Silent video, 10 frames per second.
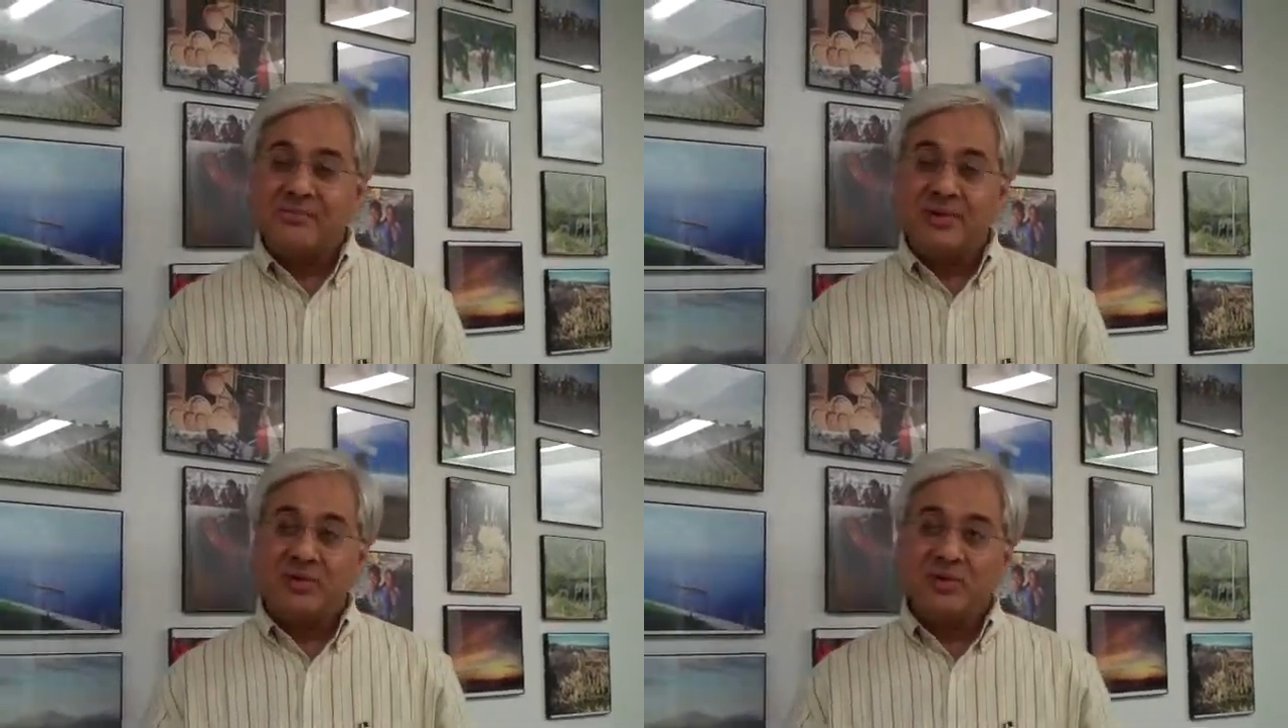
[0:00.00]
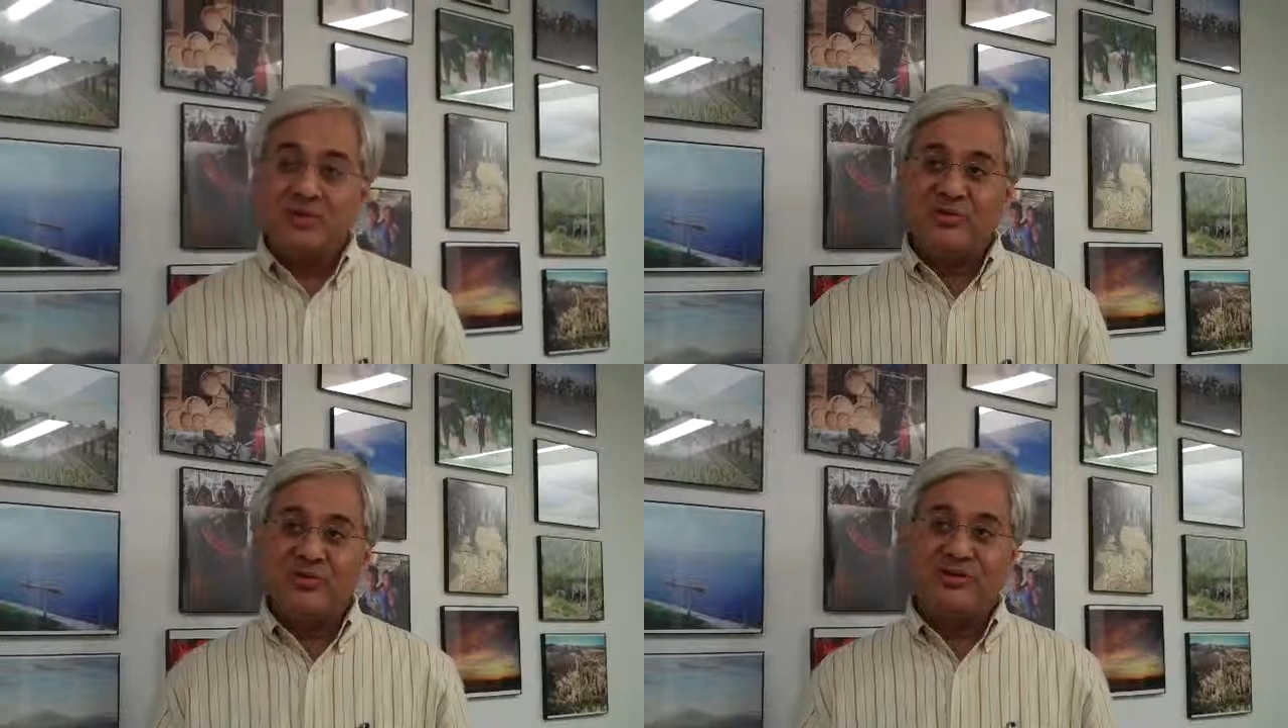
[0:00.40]
but
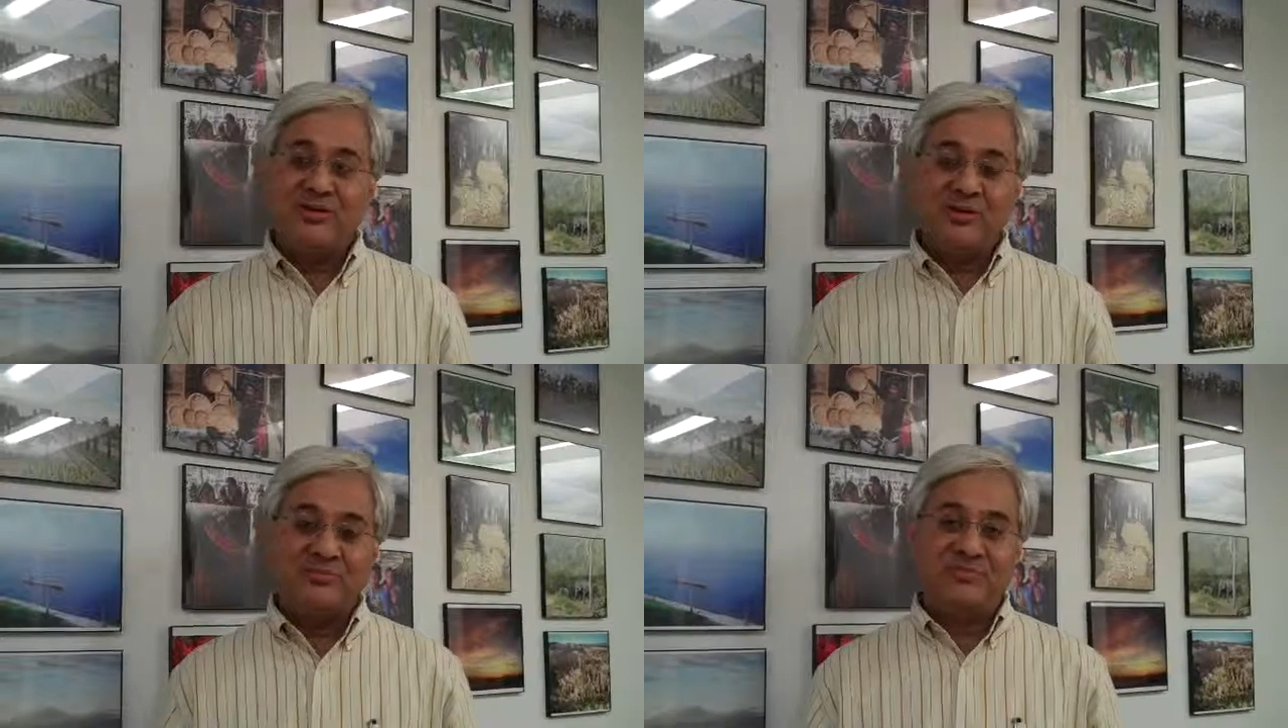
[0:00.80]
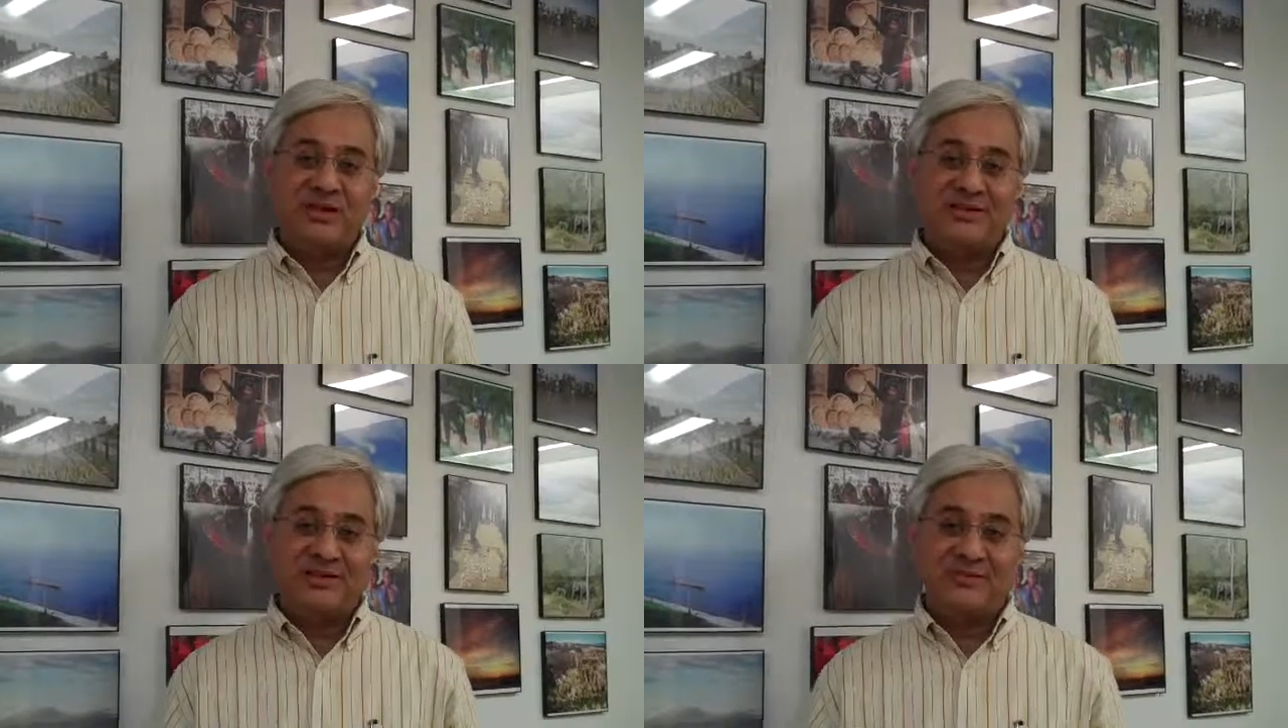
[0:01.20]
also with the
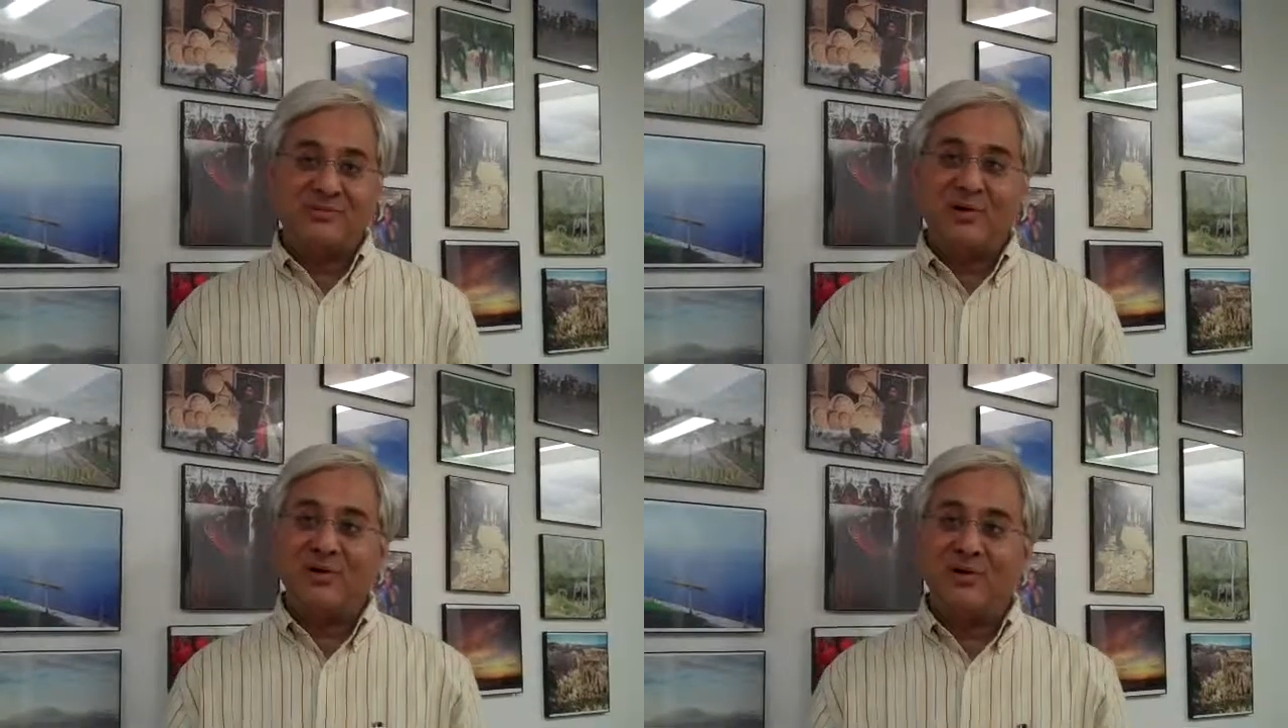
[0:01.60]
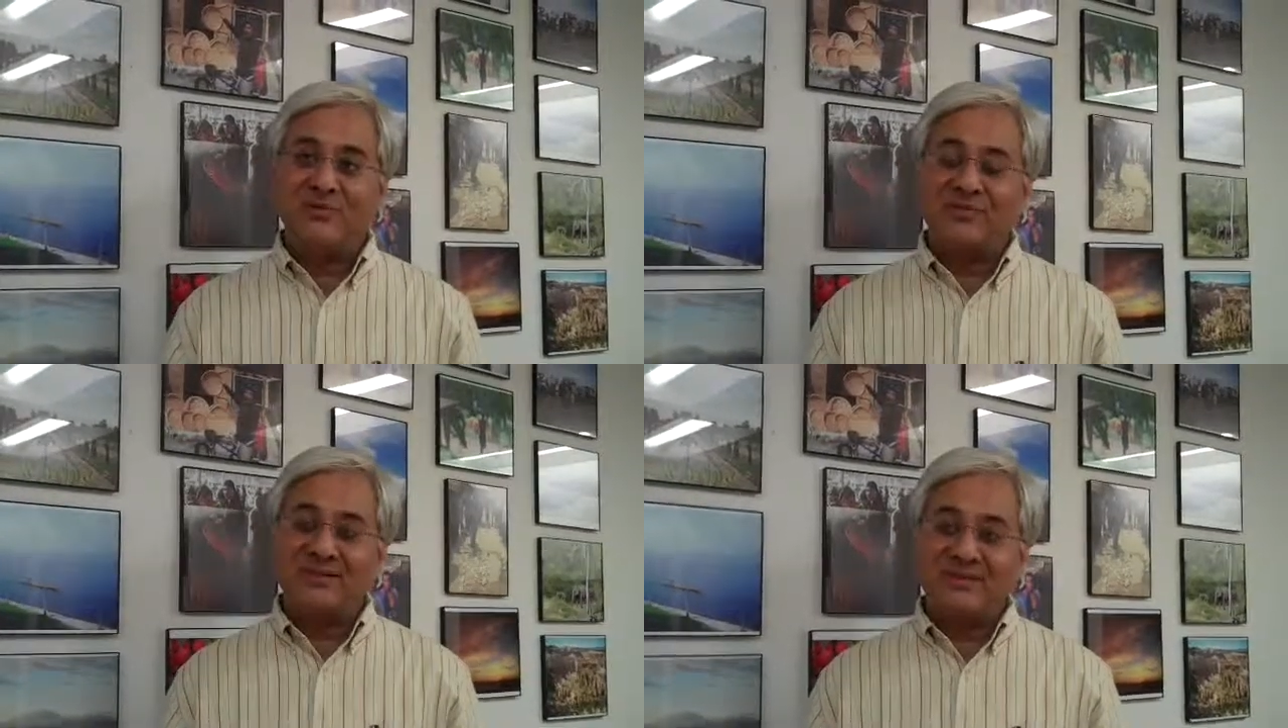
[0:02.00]
objective
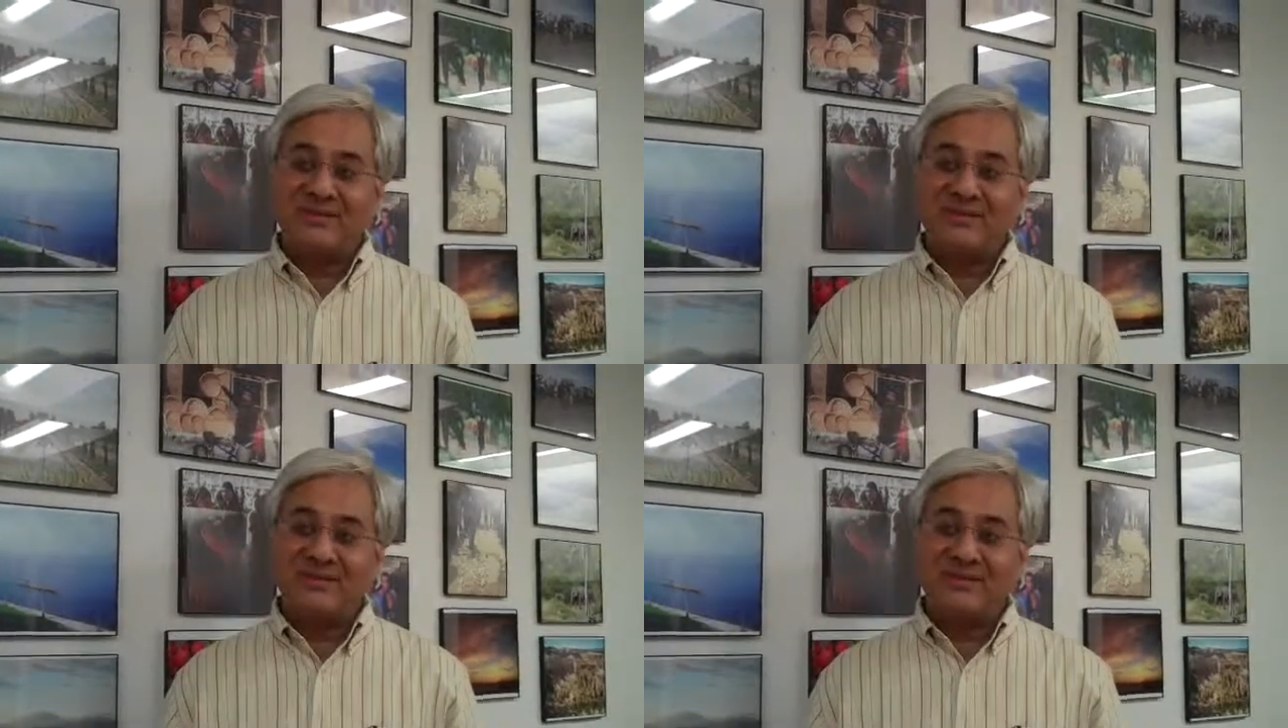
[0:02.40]
of